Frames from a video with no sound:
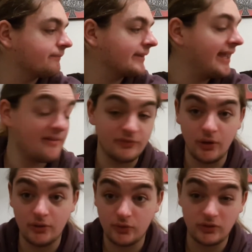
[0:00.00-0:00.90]
If
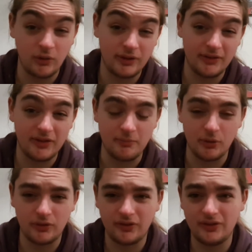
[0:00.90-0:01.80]
not, just go down to your
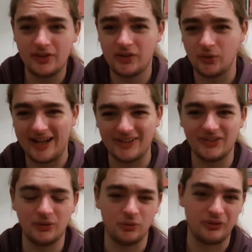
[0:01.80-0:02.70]
Morrison's or
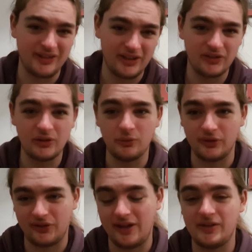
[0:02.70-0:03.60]
Asda or Tesco or
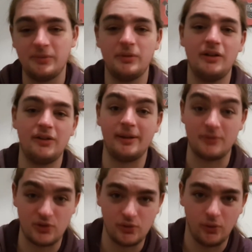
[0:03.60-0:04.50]
Sainsbury's. I'm
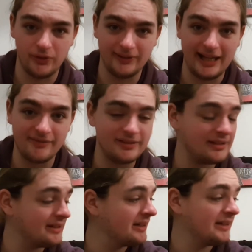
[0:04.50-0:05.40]
sure they'll have it
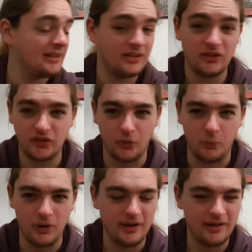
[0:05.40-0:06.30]

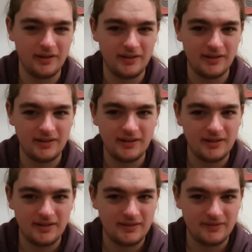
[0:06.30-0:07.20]
somewhere.
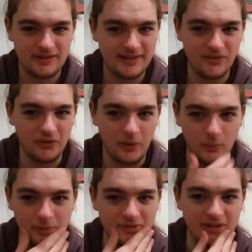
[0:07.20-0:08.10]
It's on their
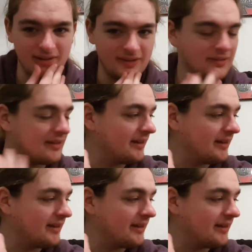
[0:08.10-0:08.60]
website.